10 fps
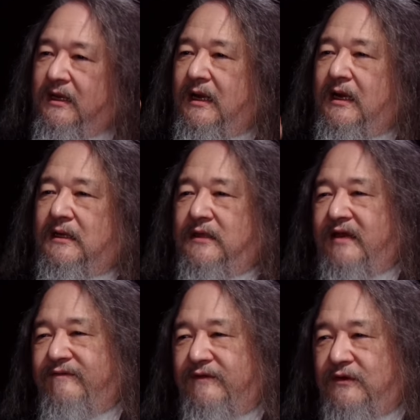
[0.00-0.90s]
Uh,
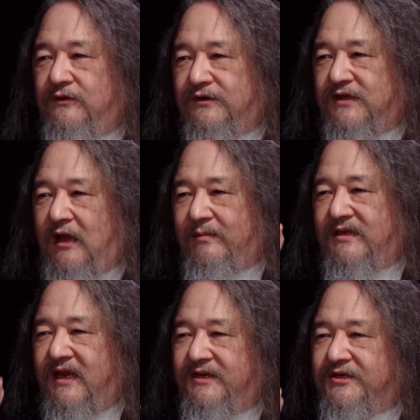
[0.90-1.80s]
life uses
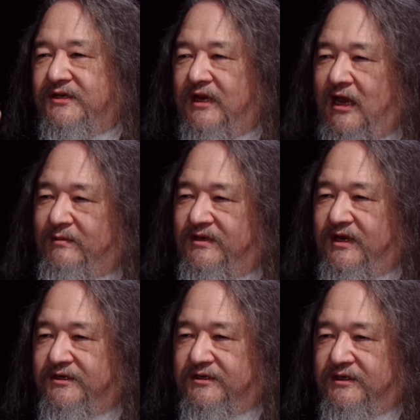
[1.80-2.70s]
computation,
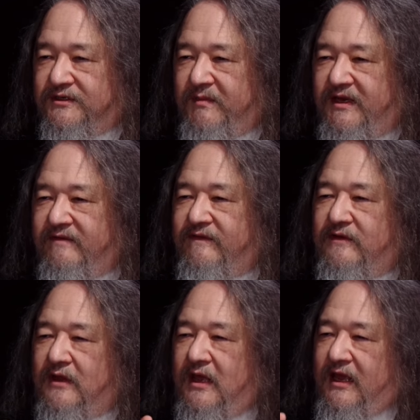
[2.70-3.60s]
computation is
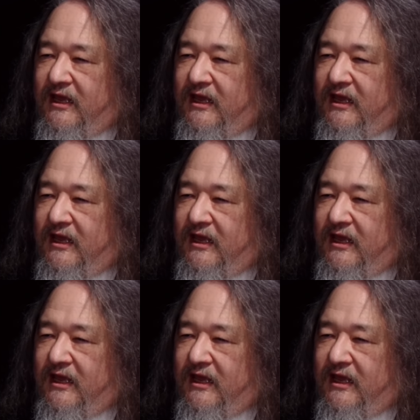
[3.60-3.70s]
meaningful,